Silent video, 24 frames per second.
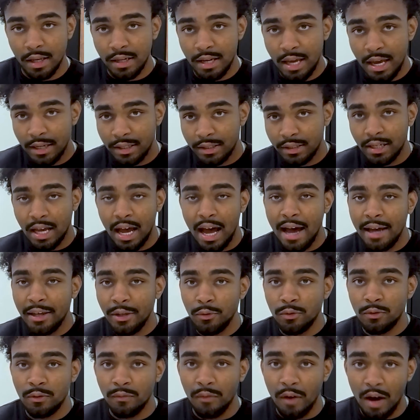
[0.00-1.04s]
Next, I
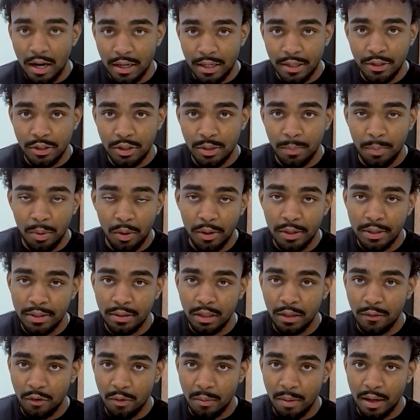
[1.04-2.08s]
use Vonage
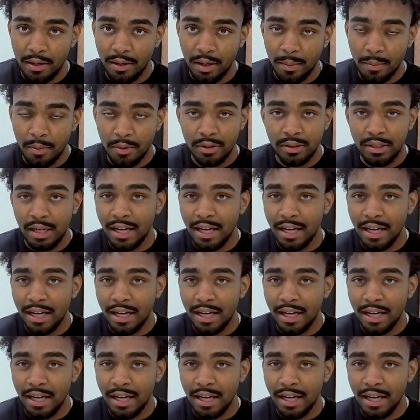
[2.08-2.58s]
personally for my numbers.